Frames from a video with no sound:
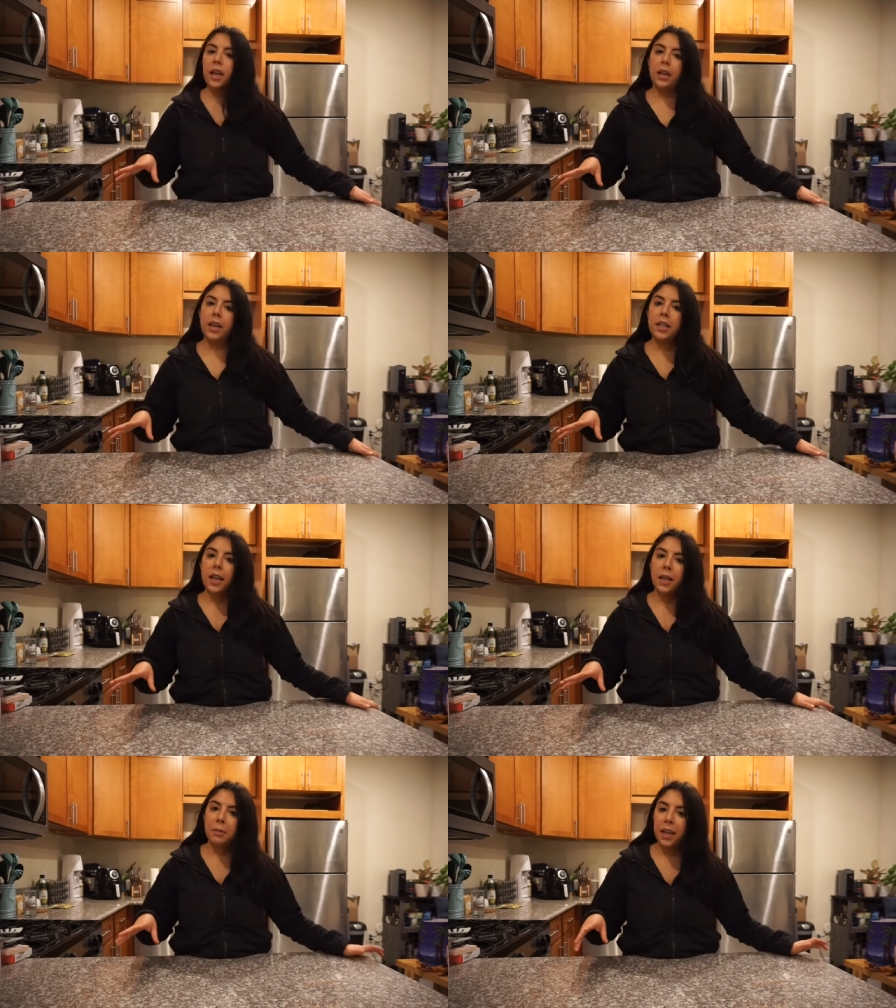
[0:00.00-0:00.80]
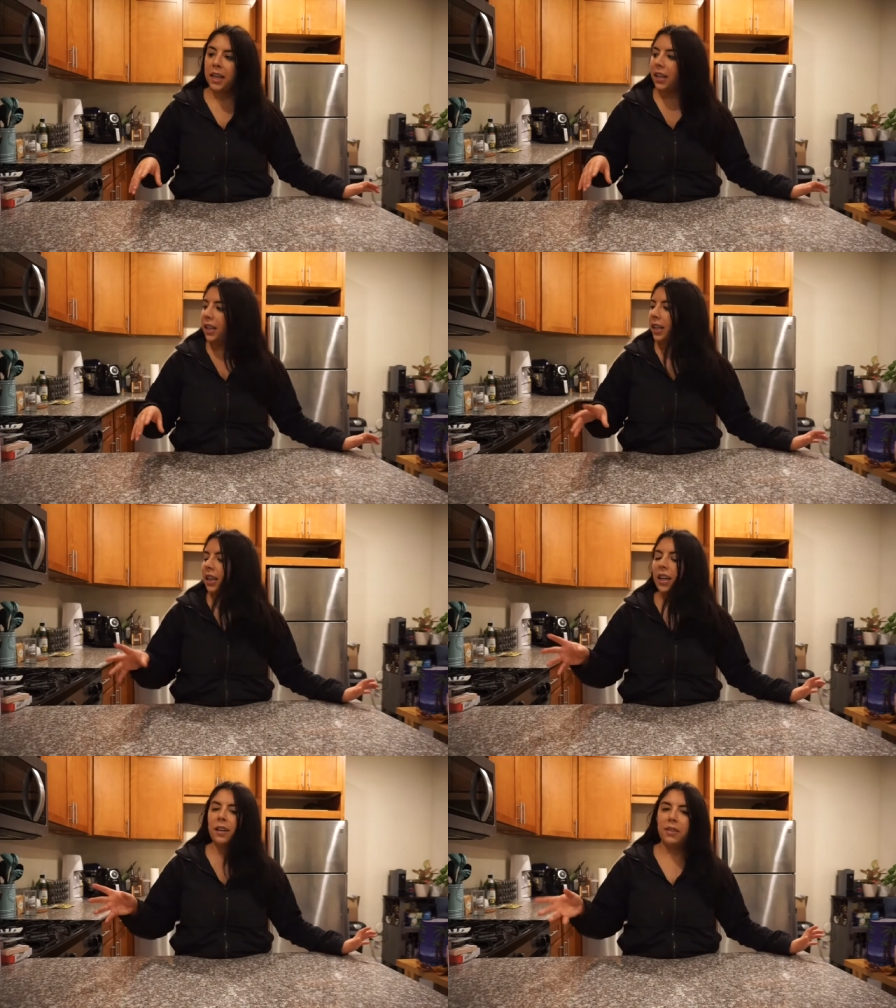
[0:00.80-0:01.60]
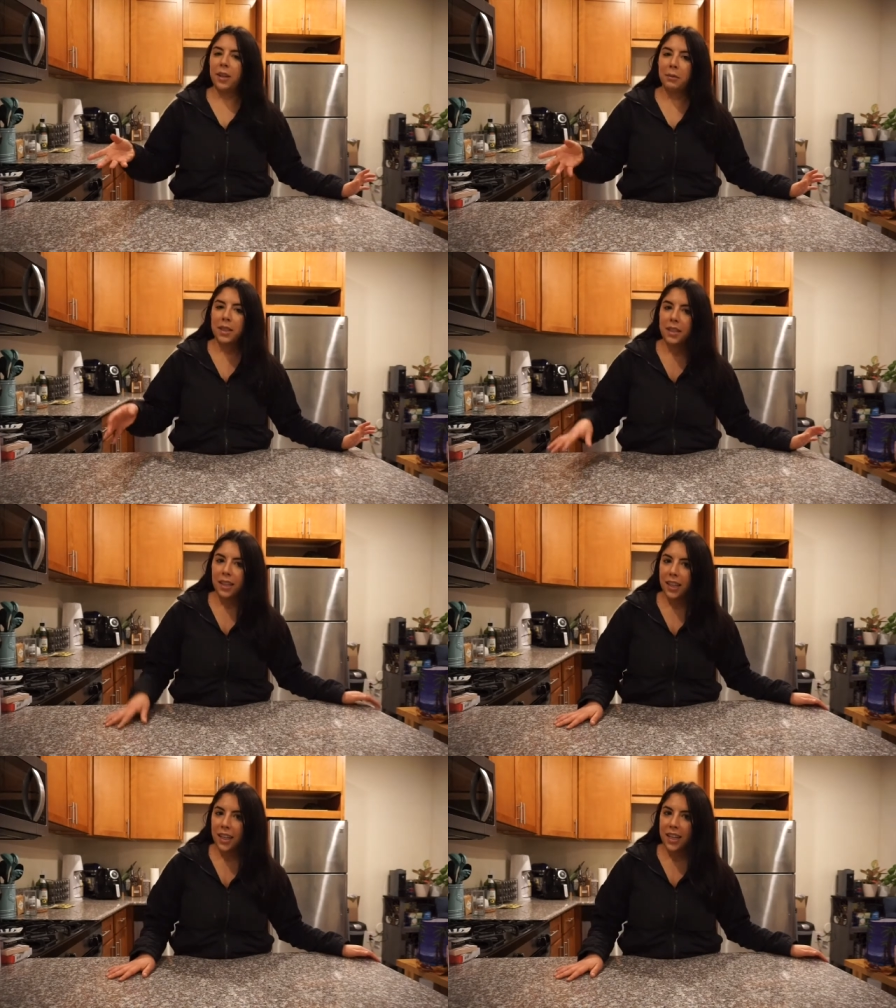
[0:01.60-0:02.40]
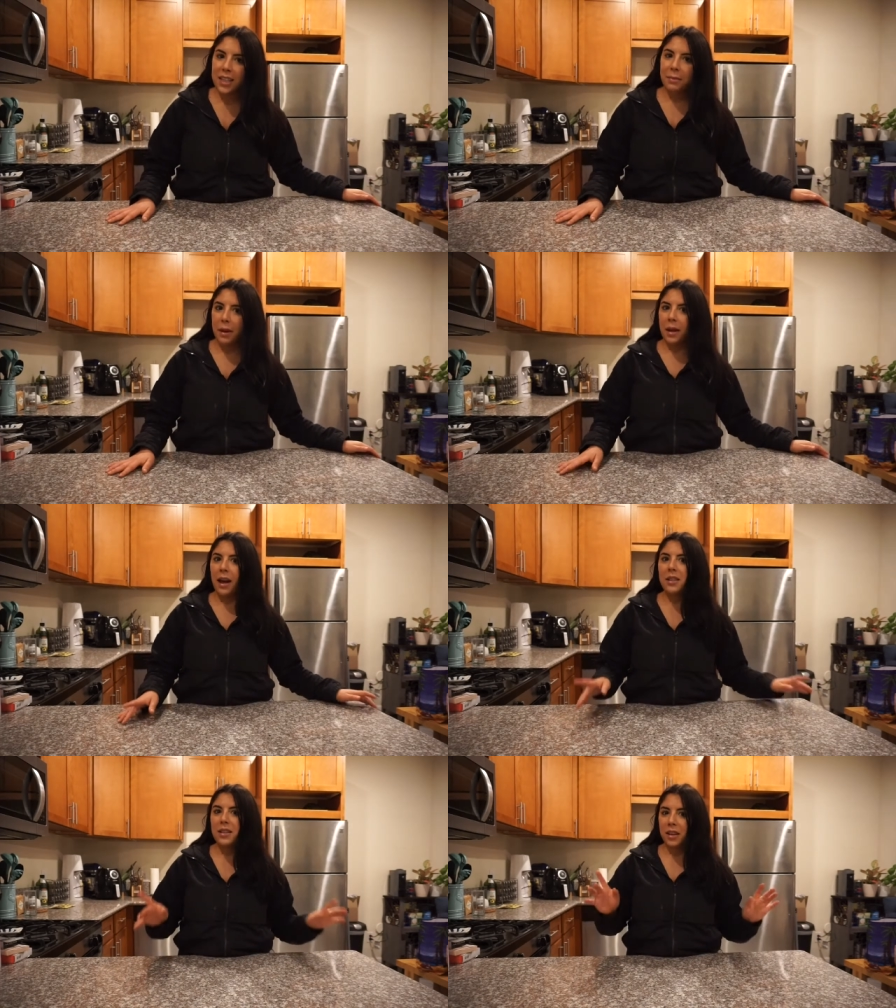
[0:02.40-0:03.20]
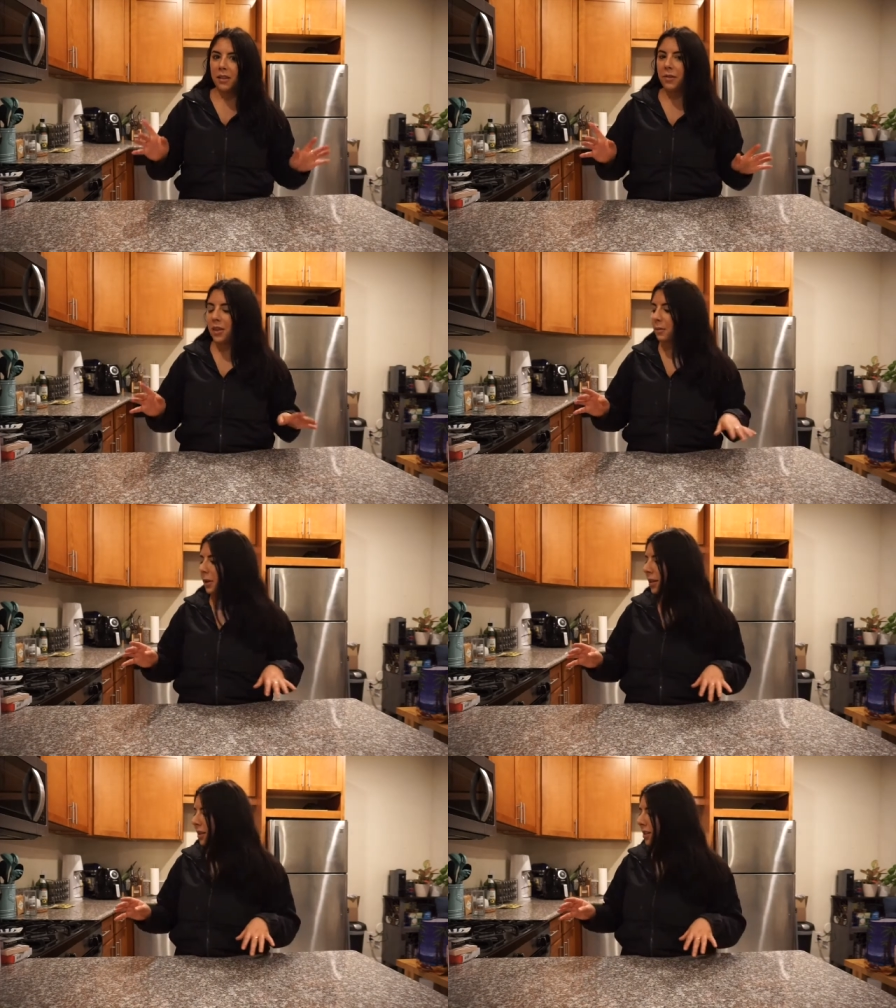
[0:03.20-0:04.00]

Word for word: entertainment, and kind of like miscellaneous. But I'll start off with the beauty